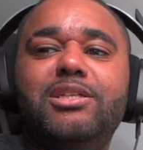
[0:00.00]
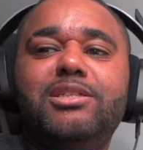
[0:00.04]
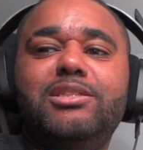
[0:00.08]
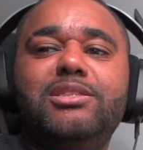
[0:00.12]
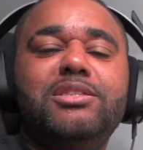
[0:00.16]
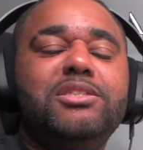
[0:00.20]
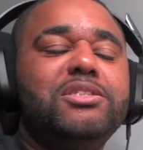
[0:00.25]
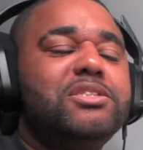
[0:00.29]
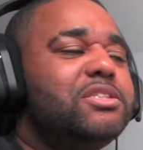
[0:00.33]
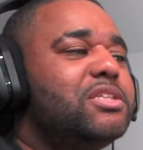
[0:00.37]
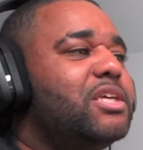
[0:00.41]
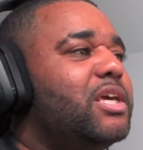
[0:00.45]
He's
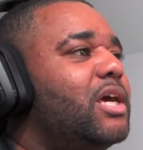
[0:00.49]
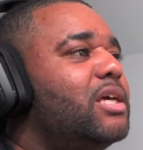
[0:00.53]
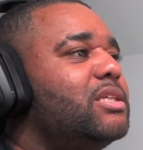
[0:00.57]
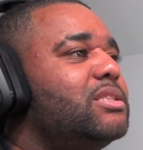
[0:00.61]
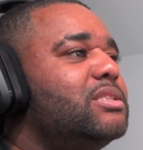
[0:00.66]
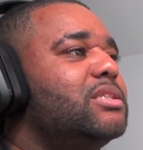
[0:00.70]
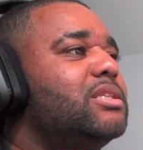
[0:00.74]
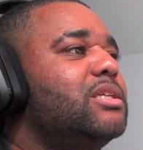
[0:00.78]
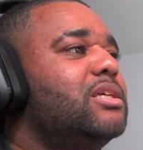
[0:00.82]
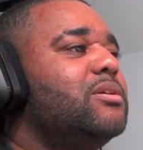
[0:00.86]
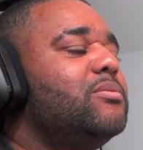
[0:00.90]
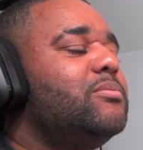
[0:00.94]
just
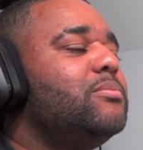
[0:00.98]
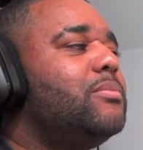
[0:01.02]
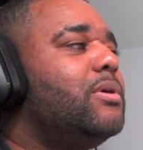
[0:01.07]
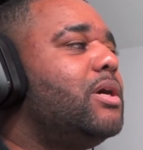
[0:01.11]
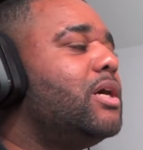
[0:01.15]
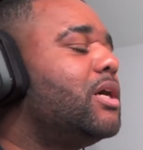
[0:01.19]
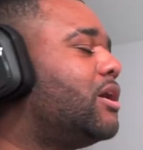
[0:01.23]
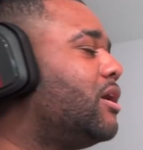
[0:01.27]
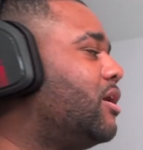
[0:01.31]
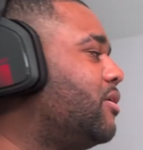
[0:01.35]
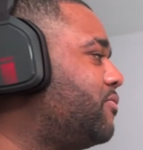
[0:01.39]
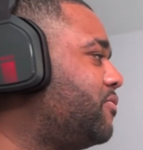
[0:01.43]
gassing it.
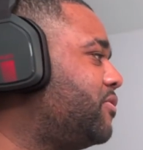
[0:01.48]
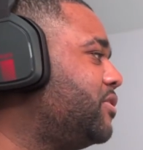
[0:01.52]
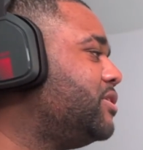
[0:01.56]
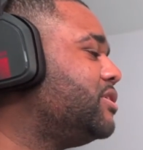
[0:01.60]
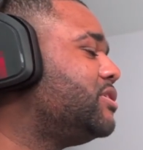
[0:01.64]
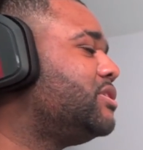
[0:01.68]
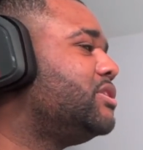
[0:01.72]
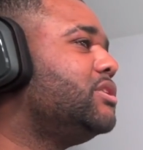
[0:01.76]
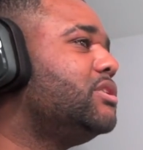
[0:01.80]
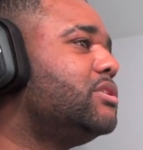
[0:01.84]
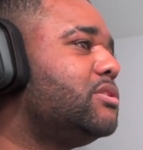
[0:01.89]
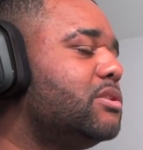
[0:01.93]
My guy
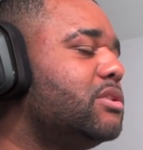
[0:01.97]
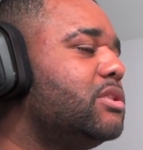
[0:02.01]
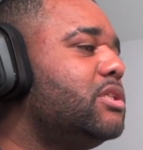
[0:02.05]
thinks he's